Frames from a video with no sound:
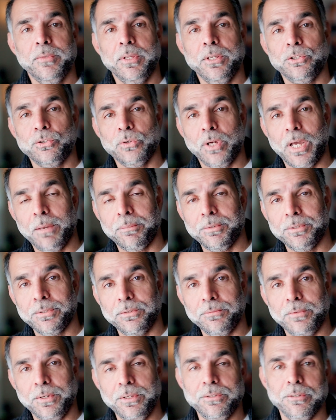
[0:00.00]
it so happens,
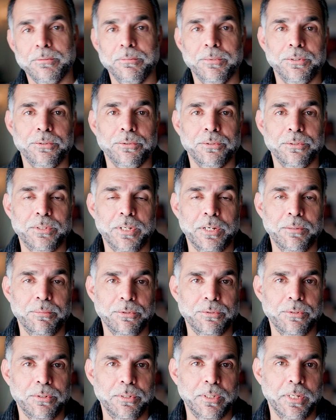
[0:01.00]
is very similar to the state
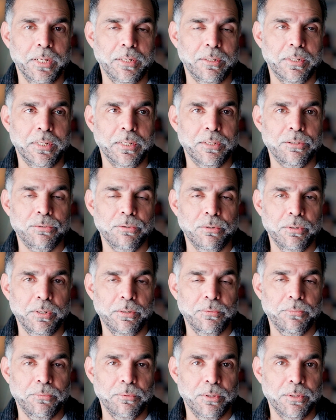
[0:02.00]
machine that gets
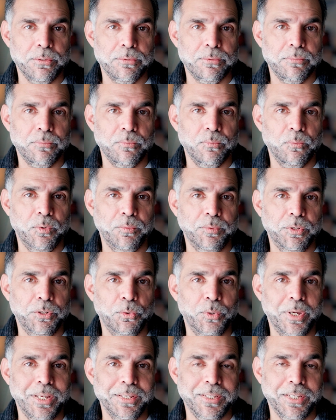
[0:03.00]
generated for us when we
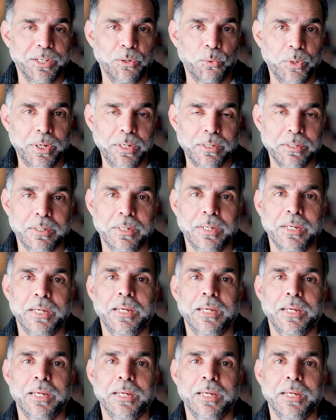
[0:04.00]
do async await.